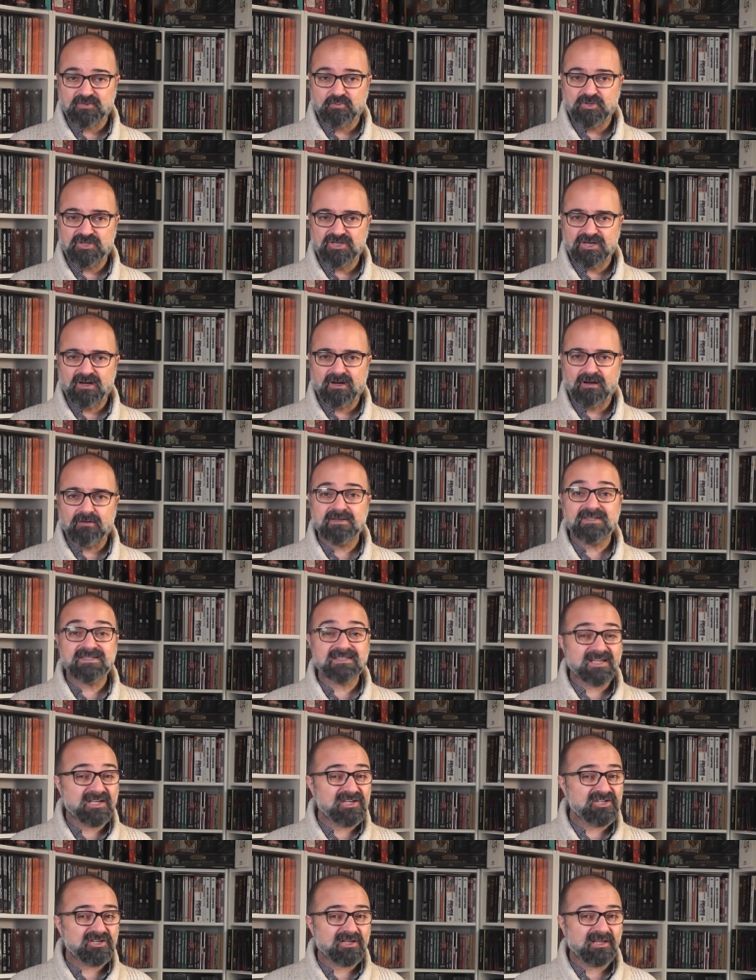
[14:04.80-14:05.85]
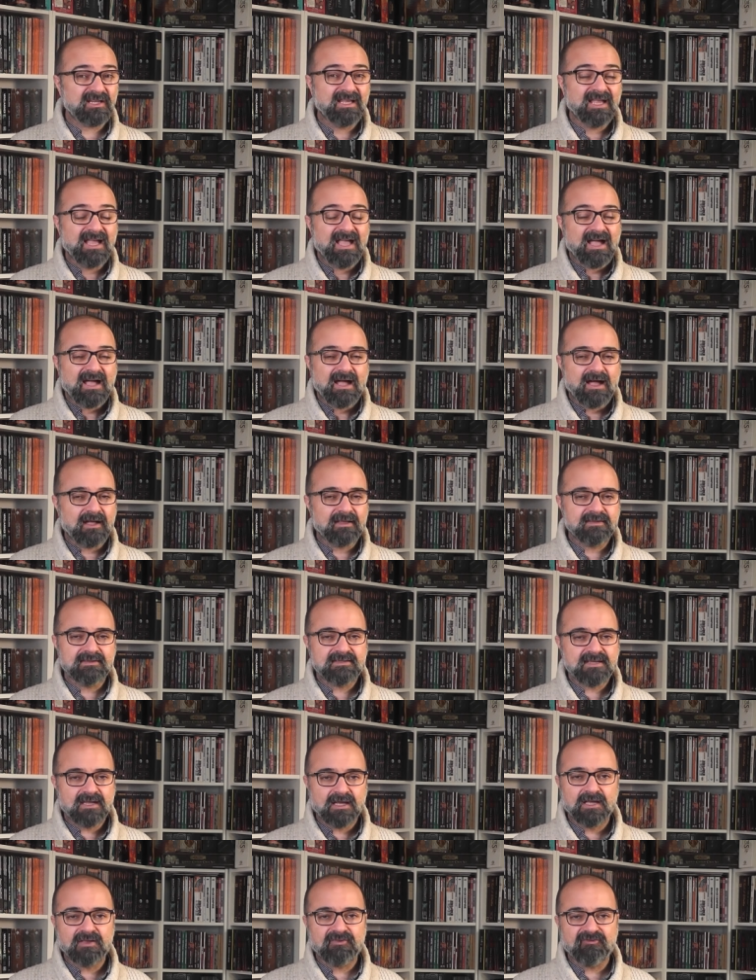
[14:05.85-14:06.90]
which are essentially
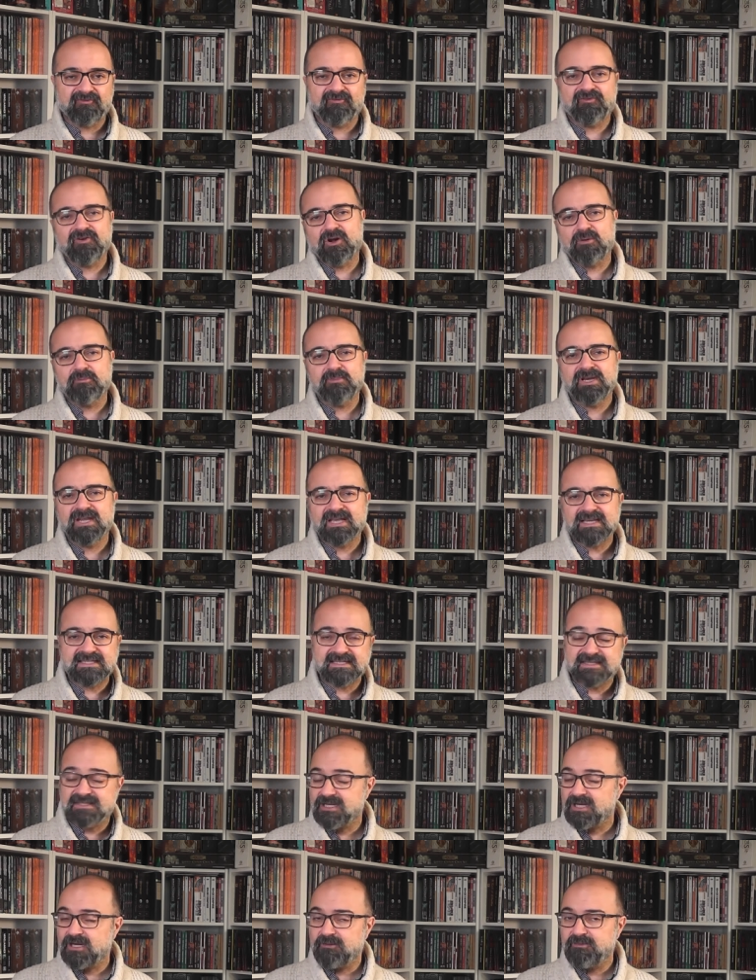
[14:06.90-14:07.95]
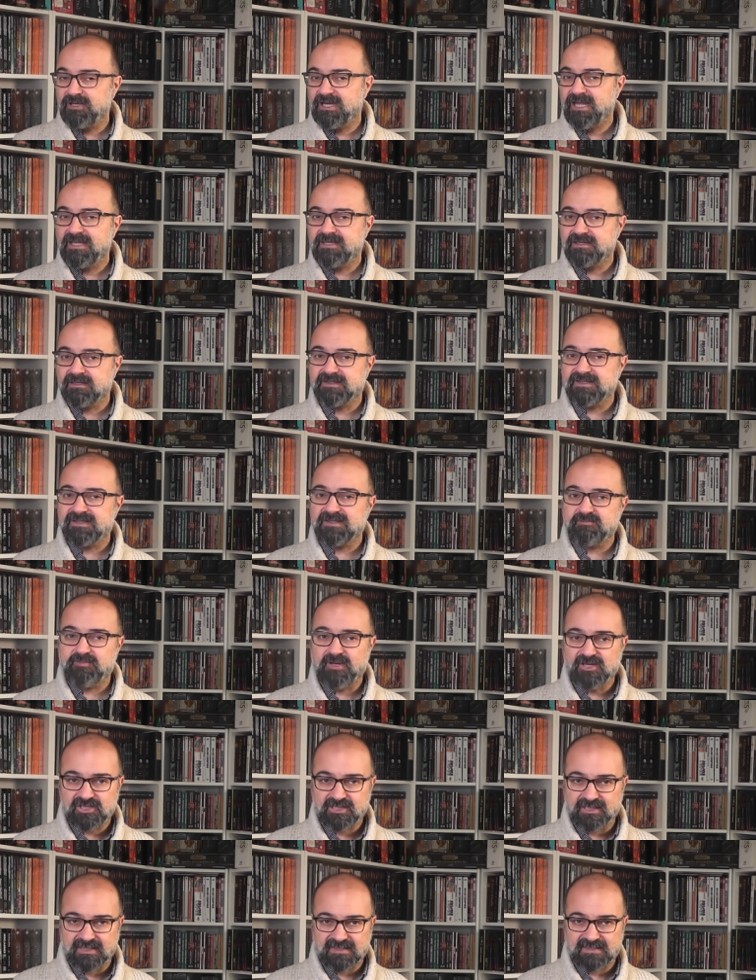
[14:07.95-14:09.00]
anti-vermin exterminators
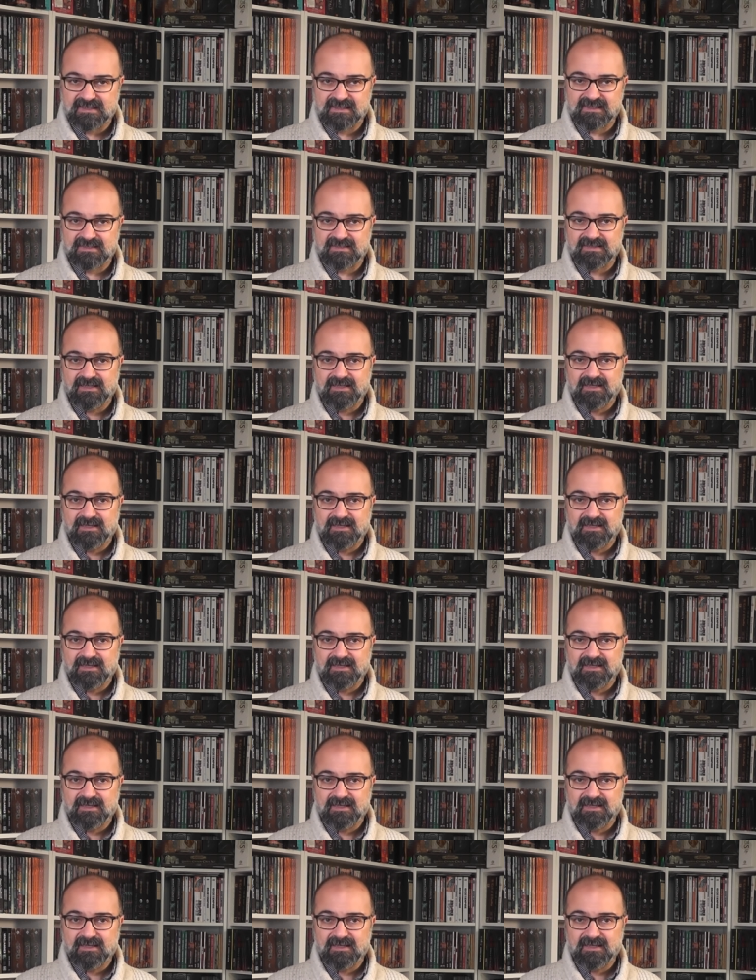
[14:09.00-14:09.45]
specialists